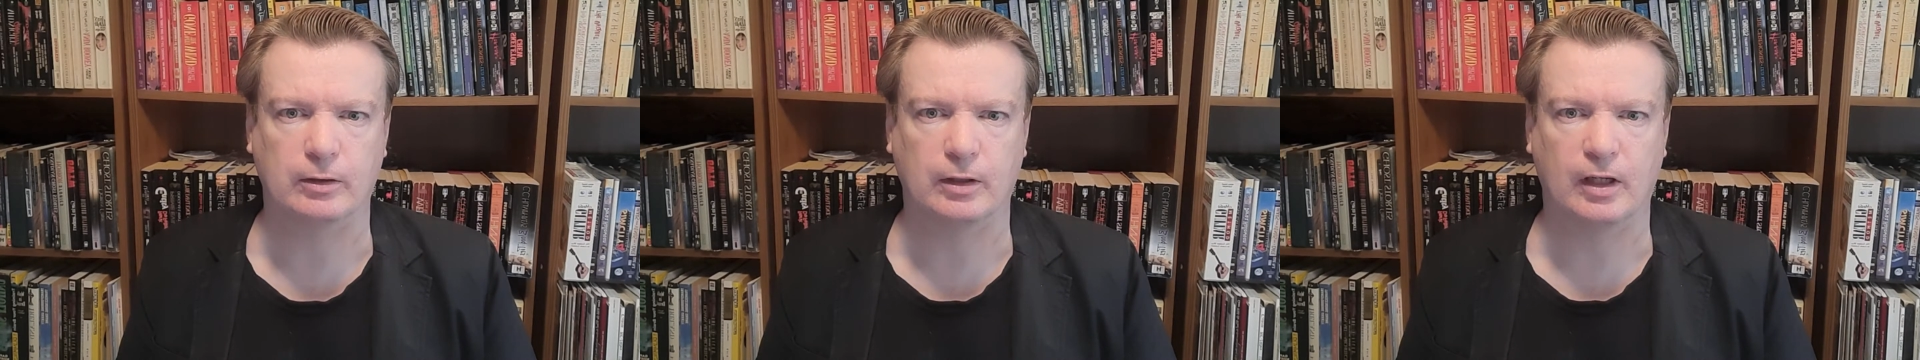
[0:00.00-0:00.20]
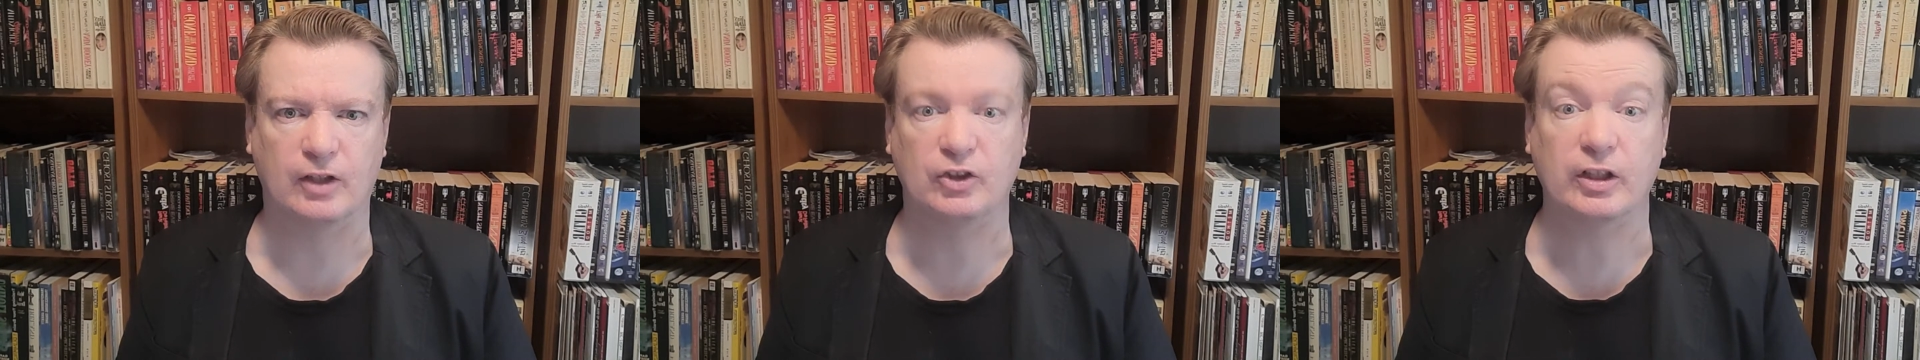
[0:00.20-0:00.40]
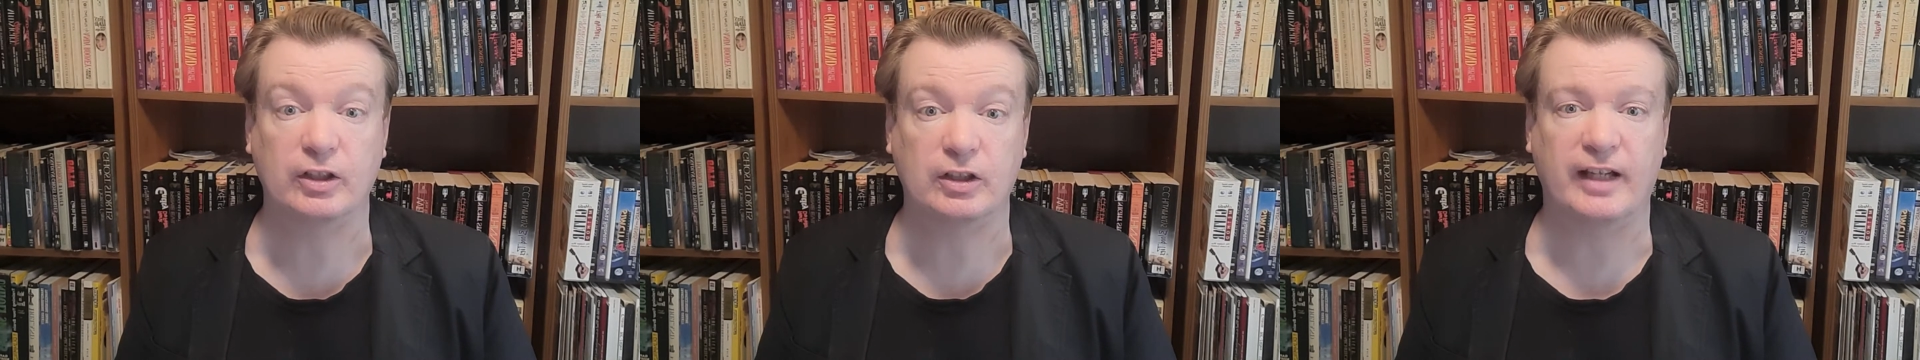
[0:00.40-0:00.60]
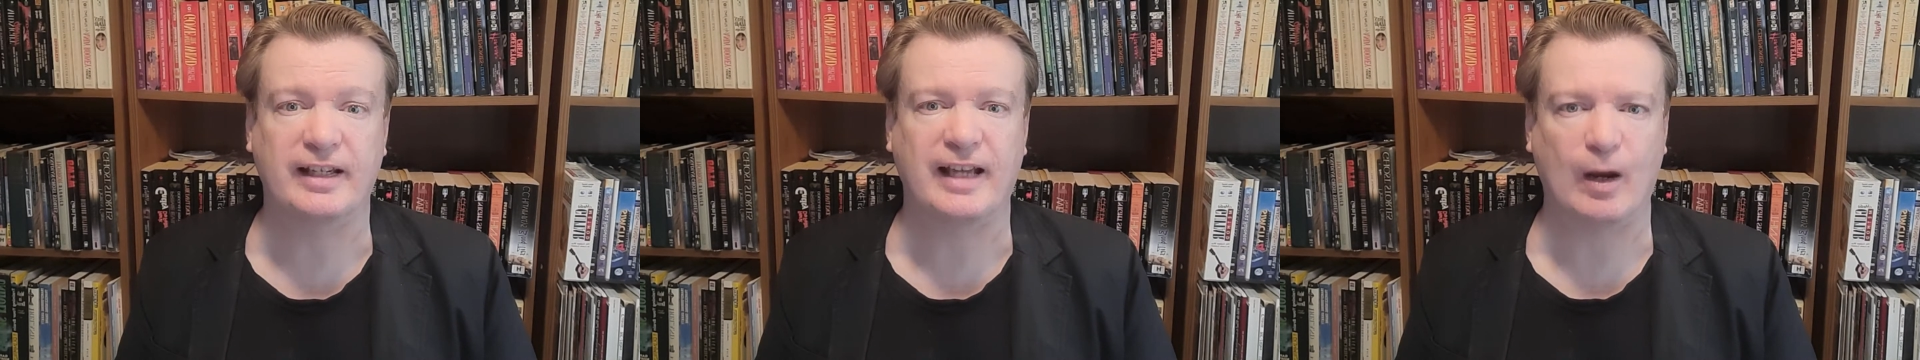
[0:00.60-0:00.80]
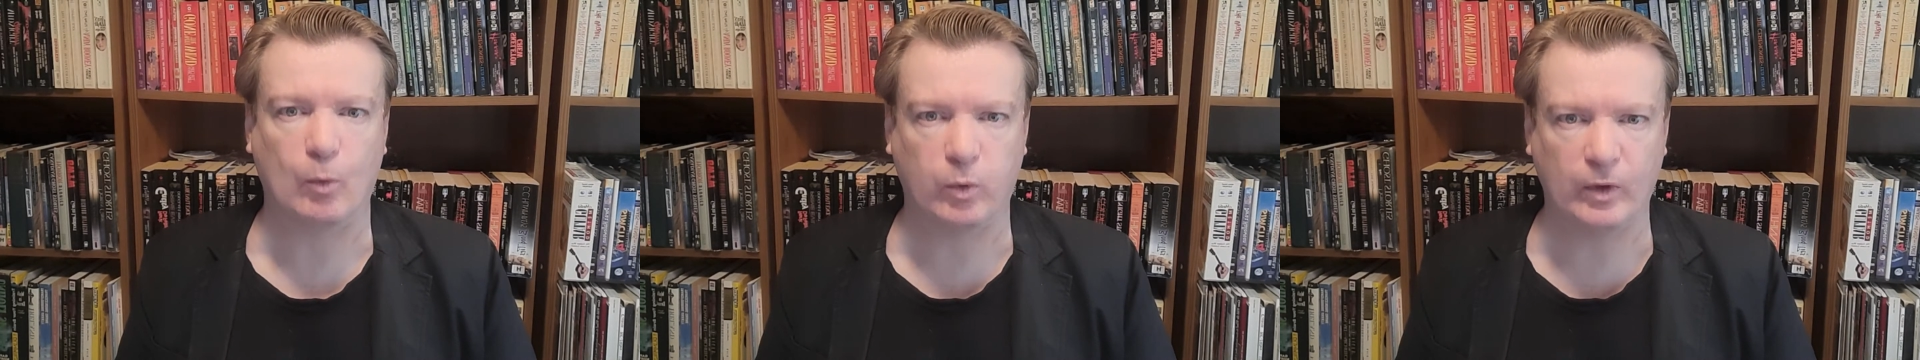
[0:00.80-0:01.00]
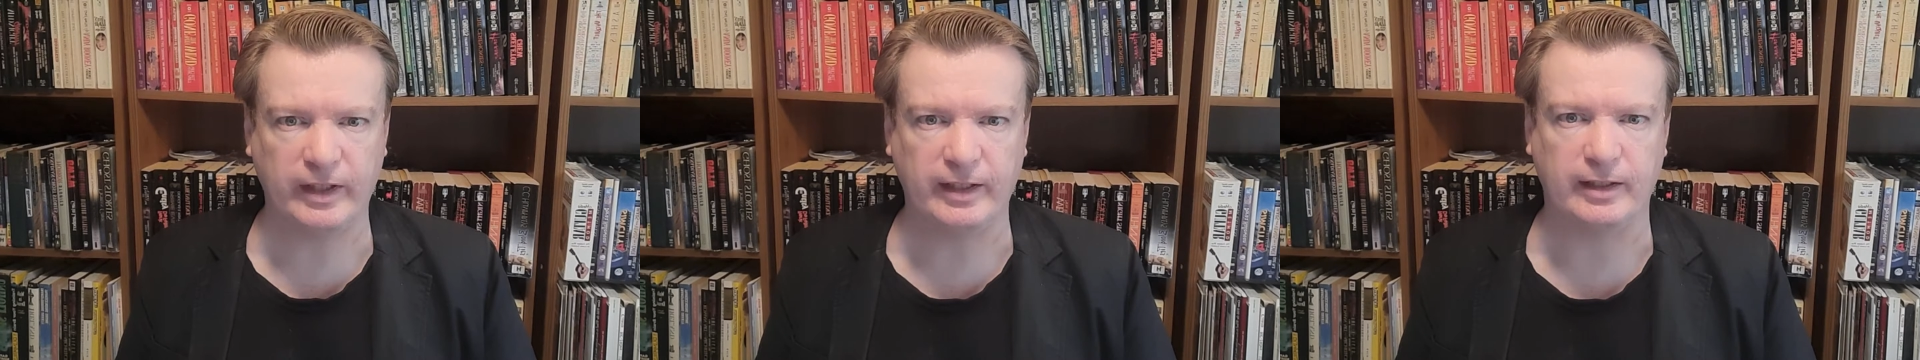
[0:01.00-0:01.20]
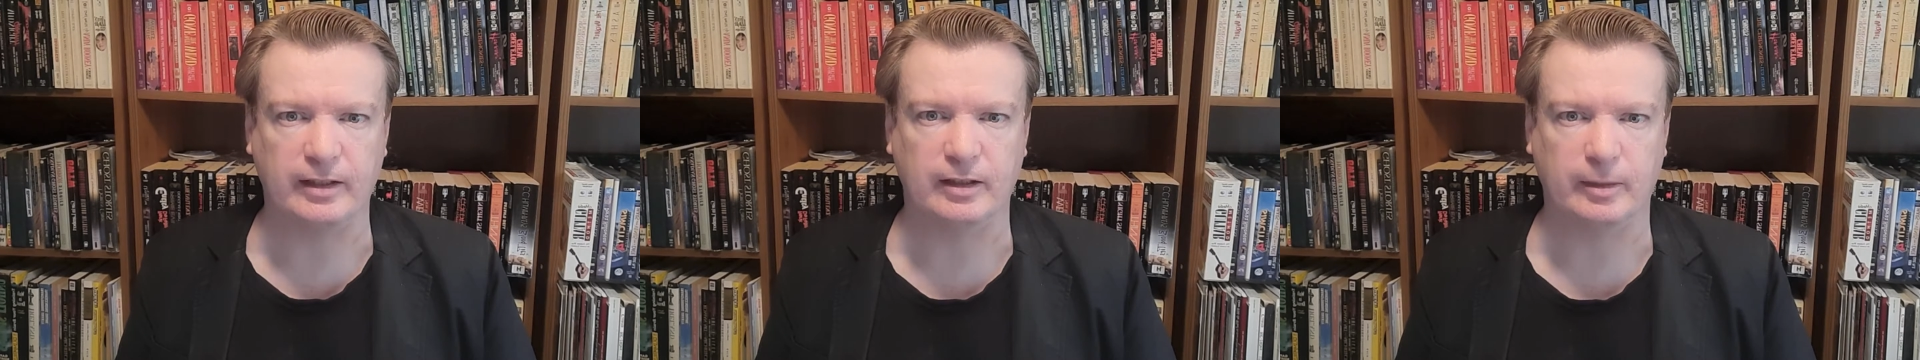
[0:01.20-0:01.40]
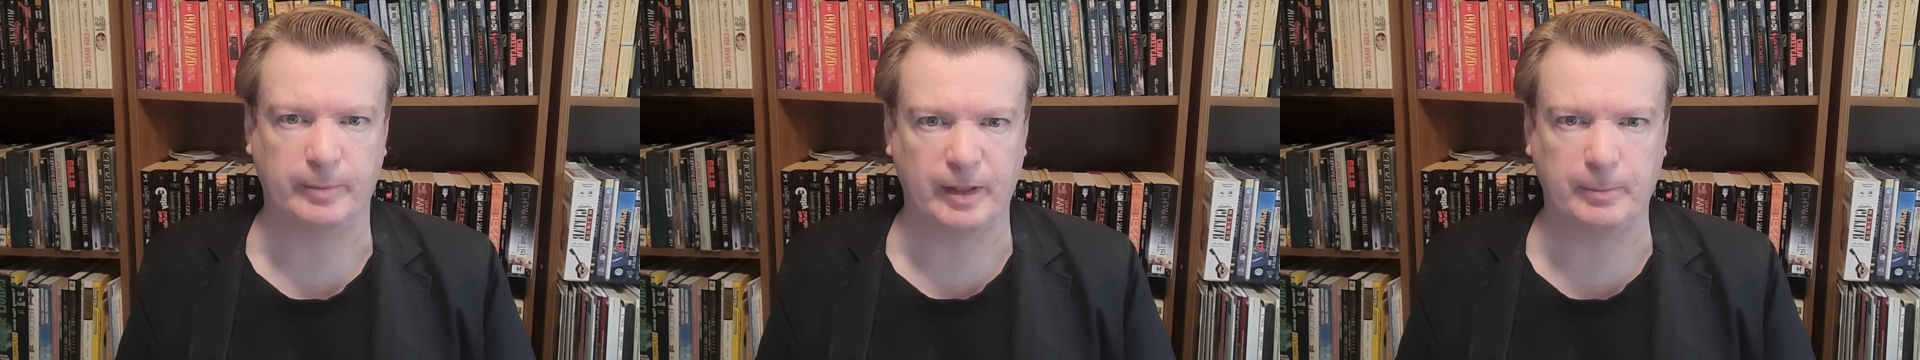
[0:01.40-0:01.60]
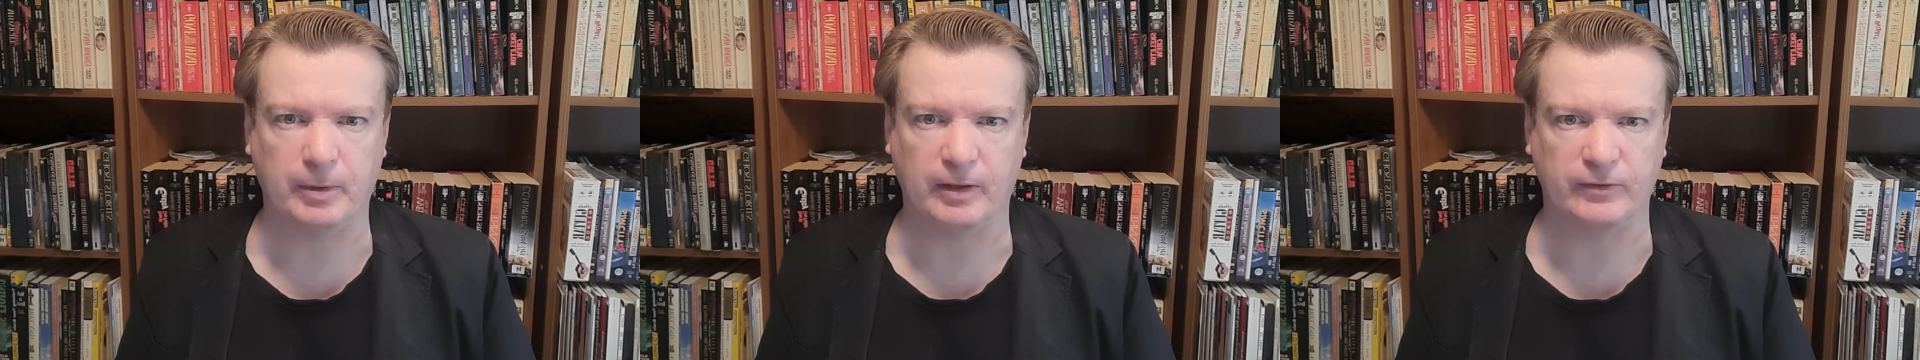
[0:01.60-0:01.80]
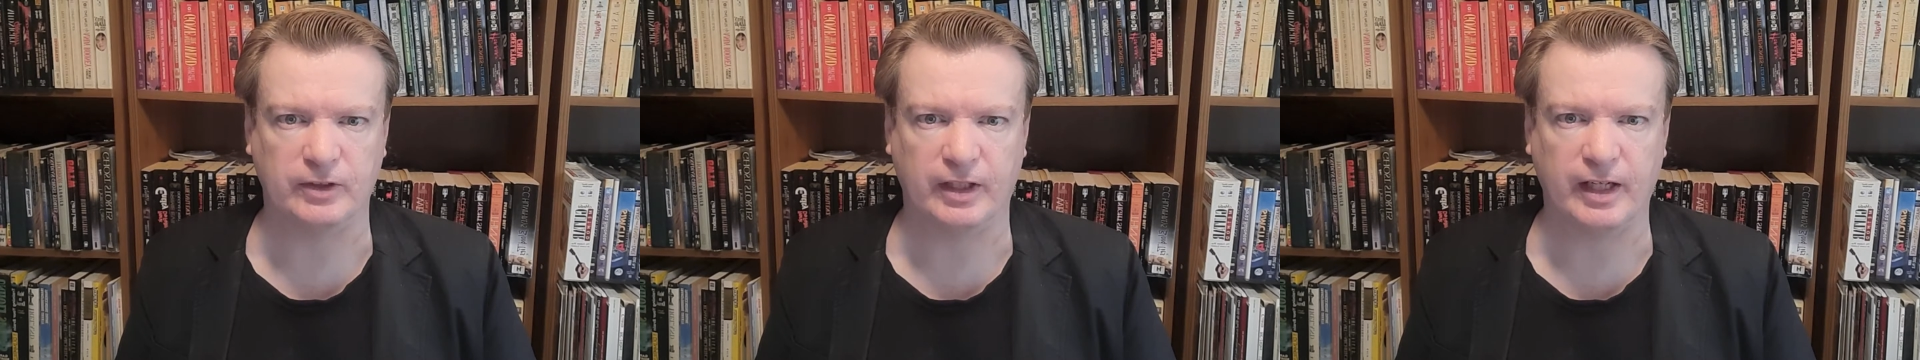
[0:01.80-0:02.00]
just like how we, the people of
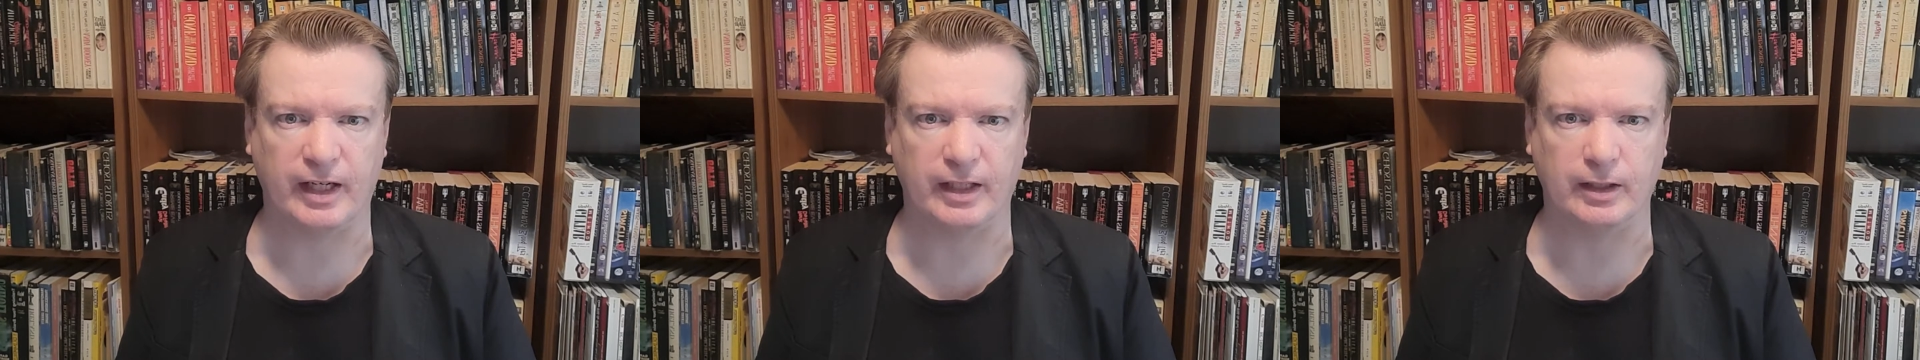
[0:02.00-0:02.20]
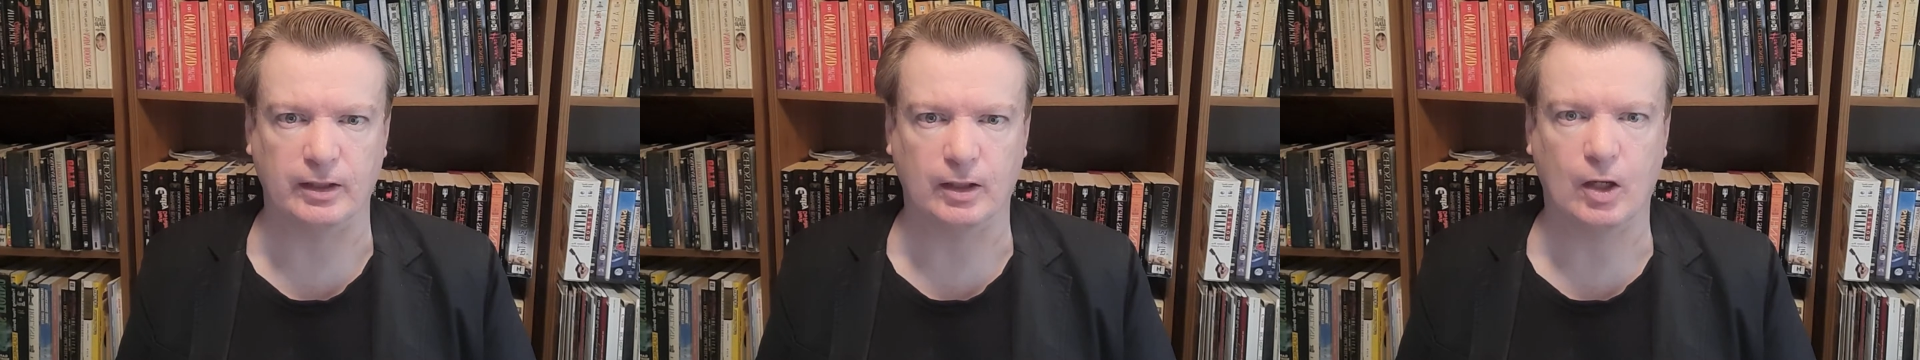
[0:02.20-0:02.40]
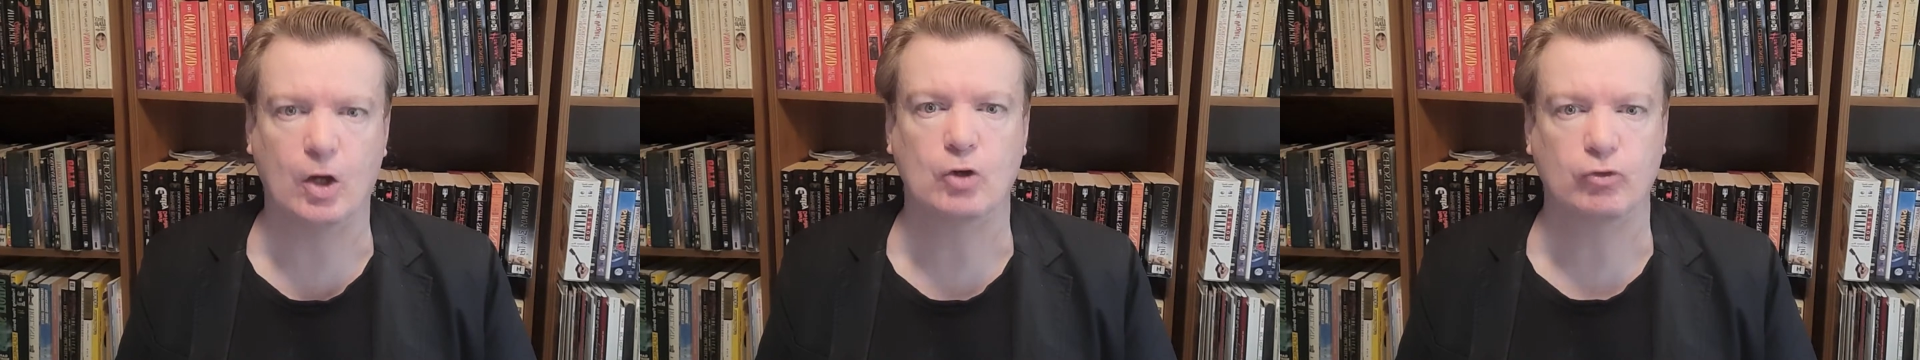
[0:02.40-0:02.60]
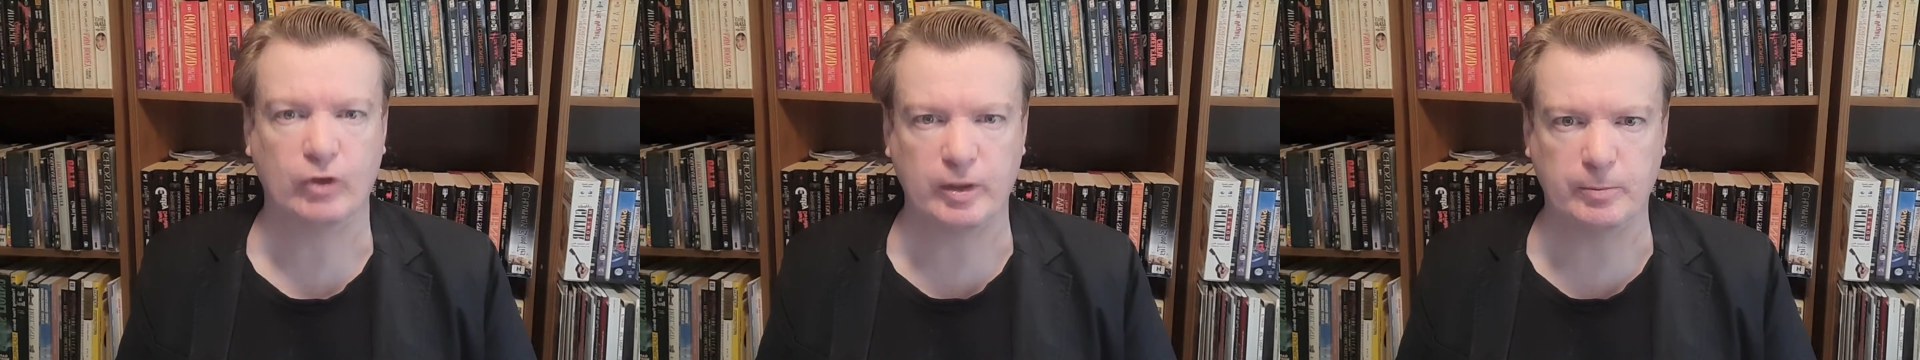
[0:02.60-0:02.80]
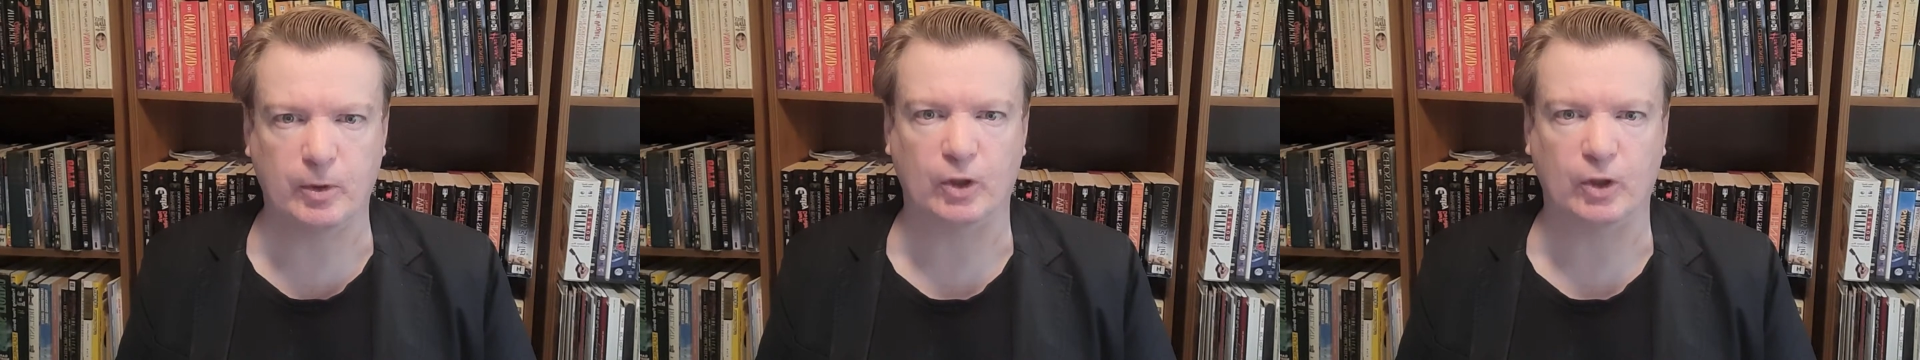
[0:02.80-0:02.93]
today, read books